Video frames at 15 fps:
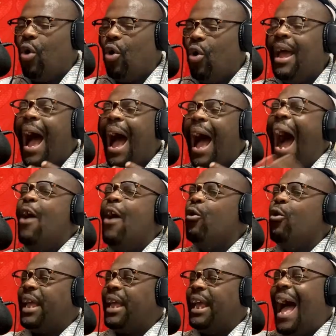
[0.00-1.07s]
how
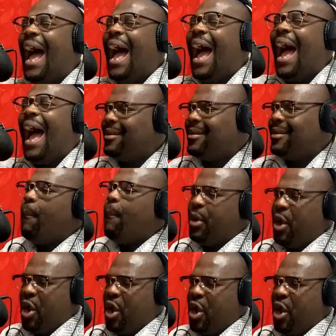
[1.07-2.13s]
can I stop
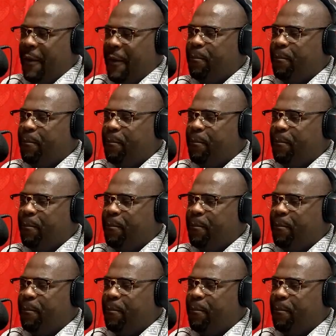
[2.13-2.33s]
her?